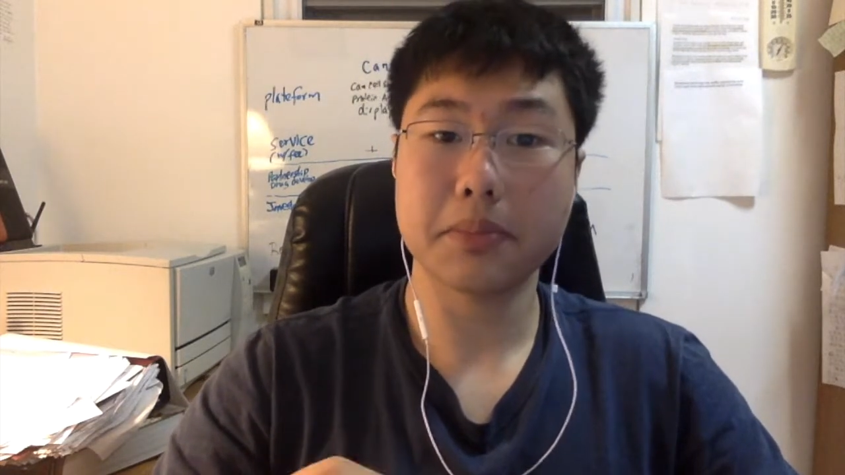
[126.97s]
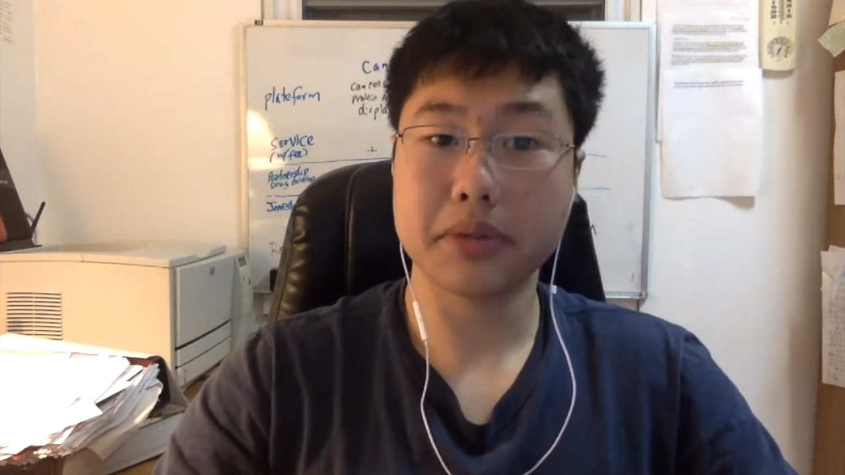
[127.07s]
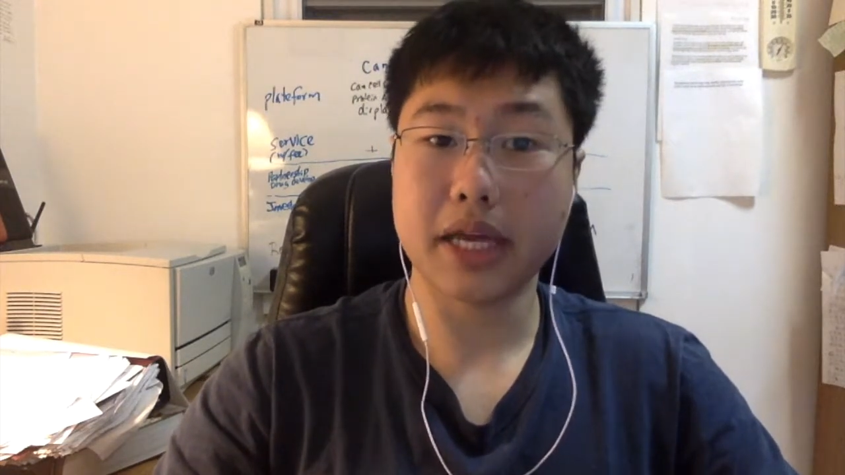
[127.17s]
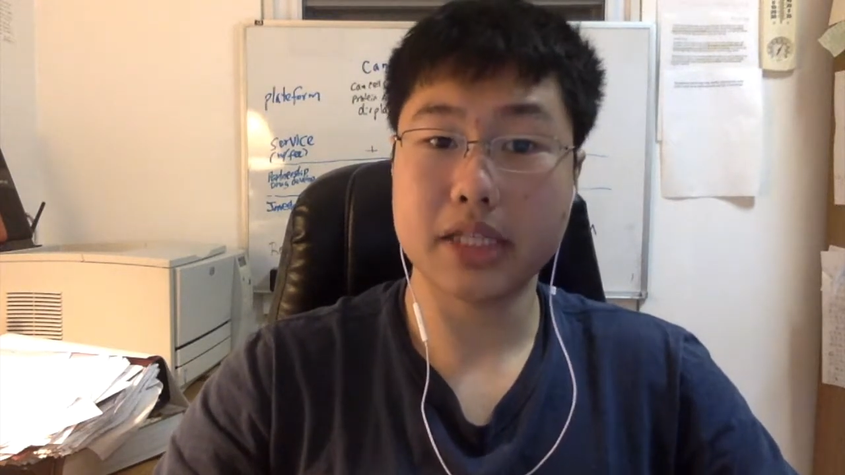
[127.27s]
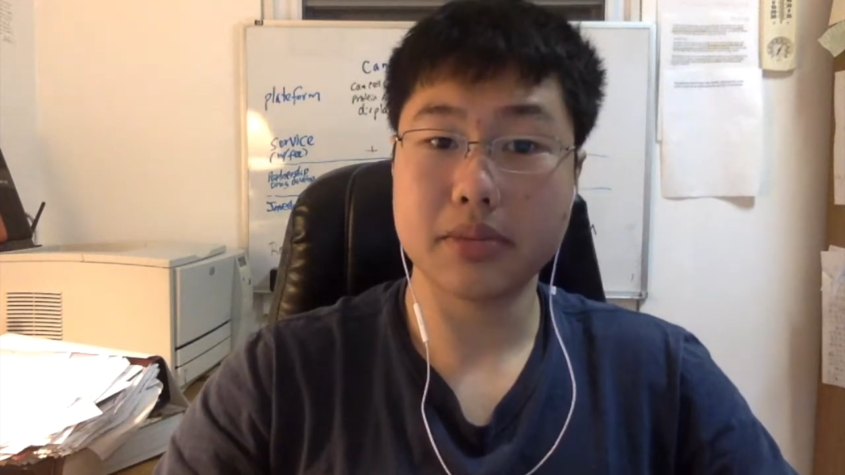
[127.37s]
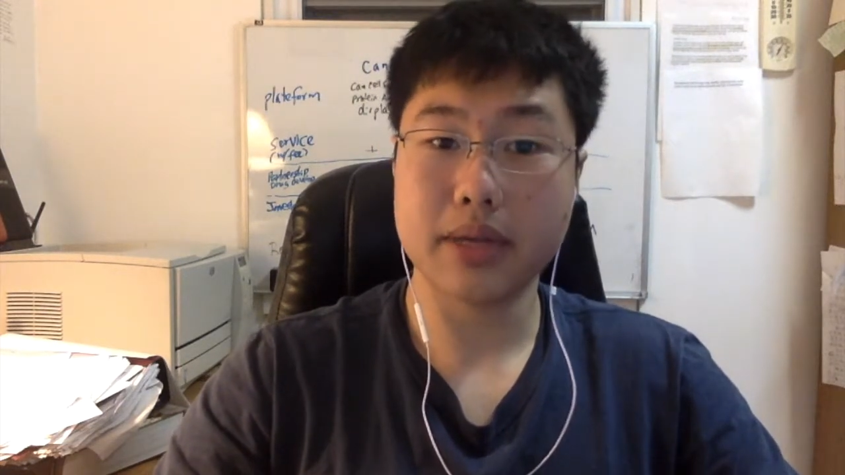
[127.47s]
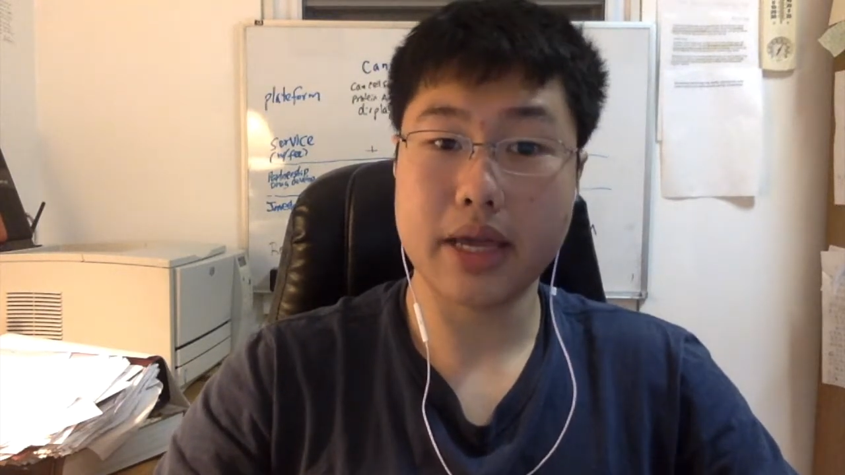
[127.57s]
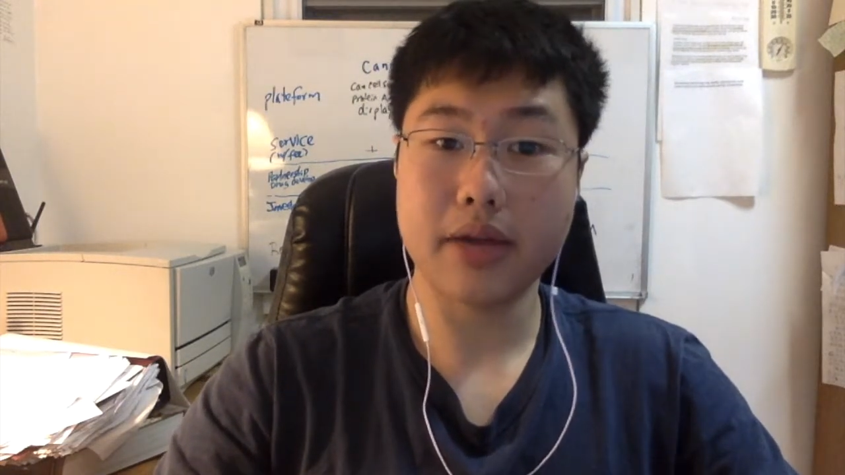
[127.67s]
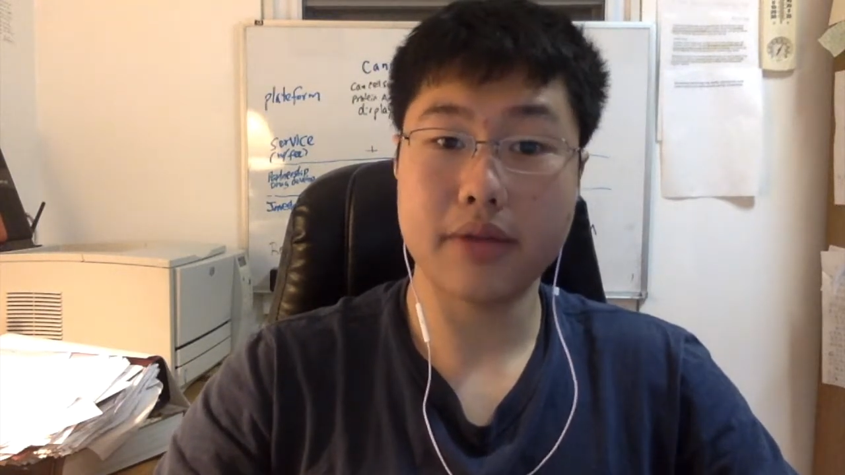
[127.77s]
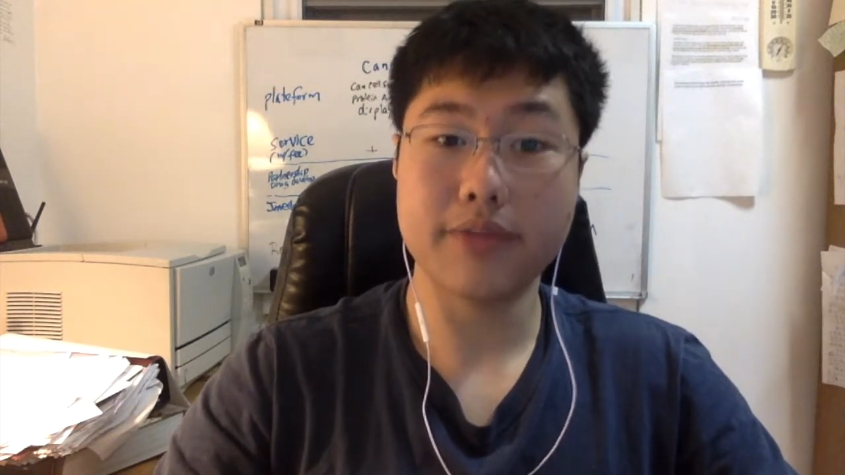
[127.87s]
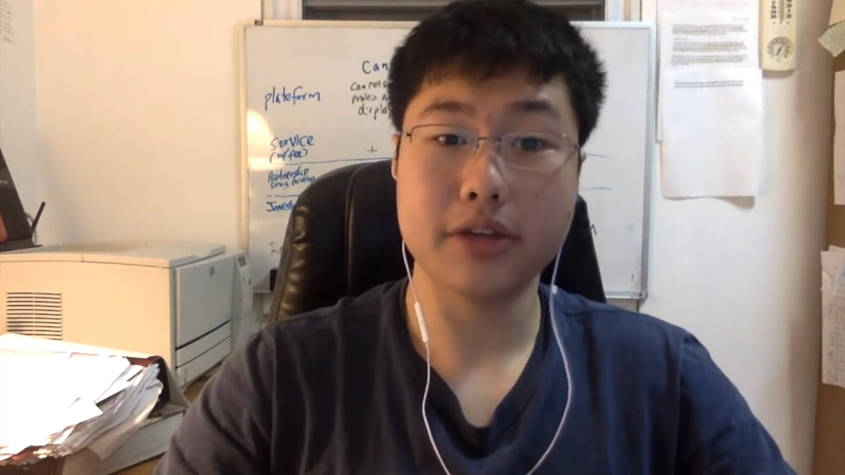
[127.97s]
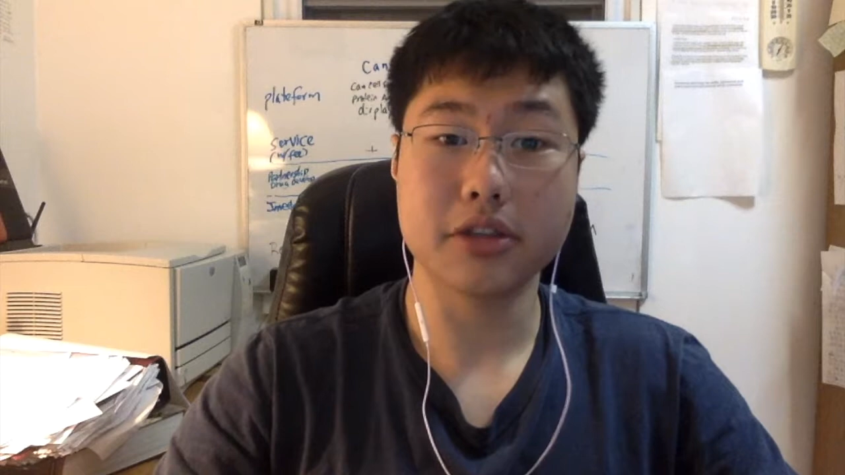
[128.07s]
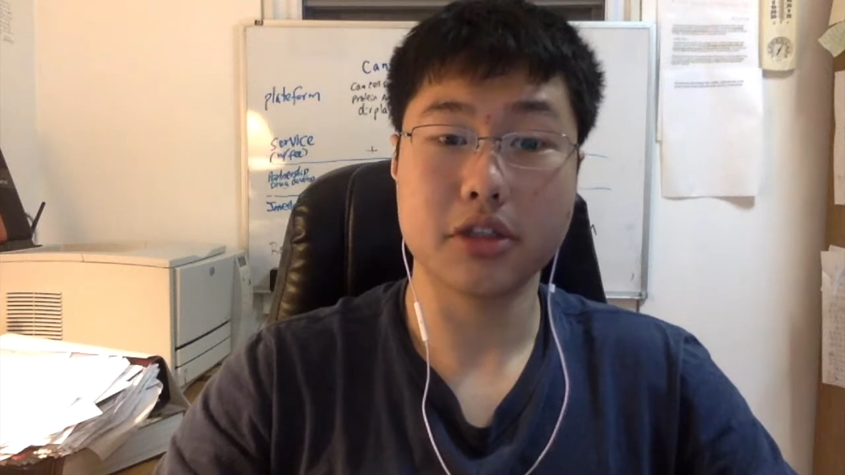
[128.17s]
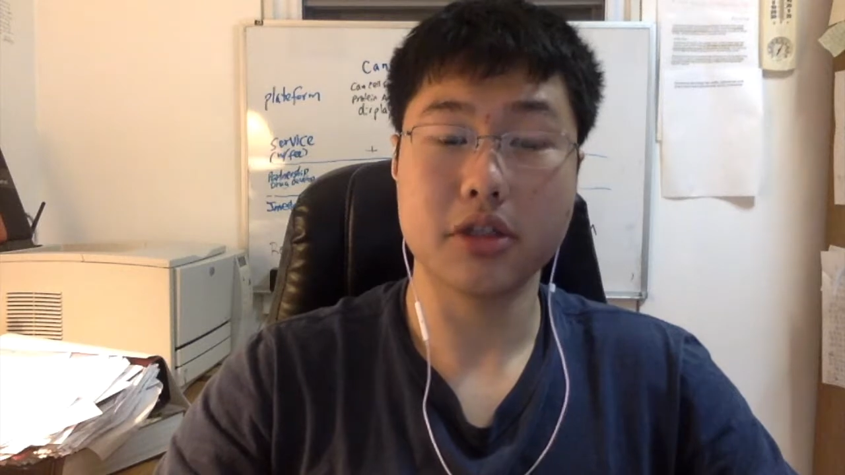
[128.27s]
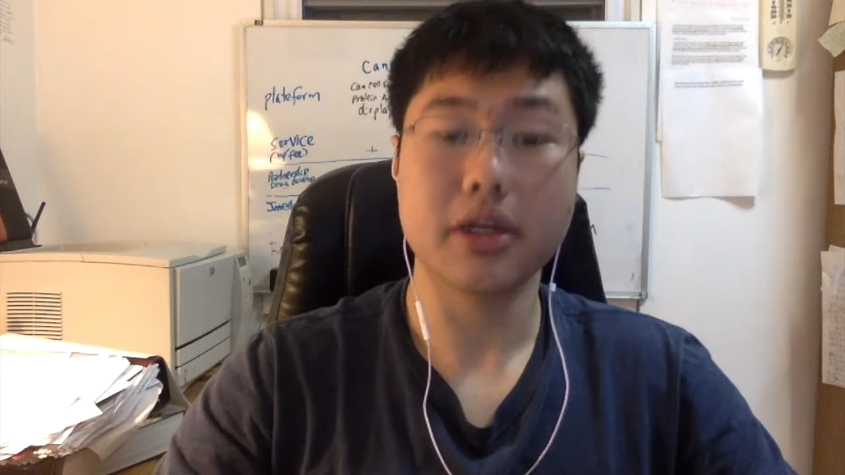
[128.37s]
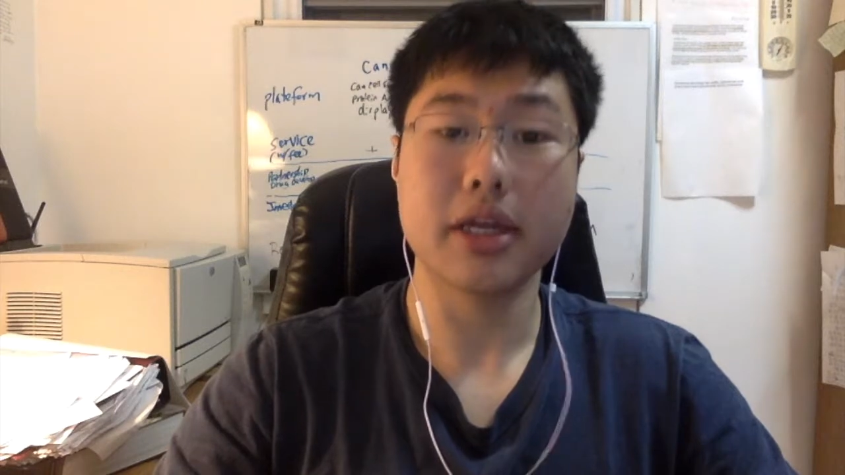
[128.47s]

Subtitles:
plasmid and a vector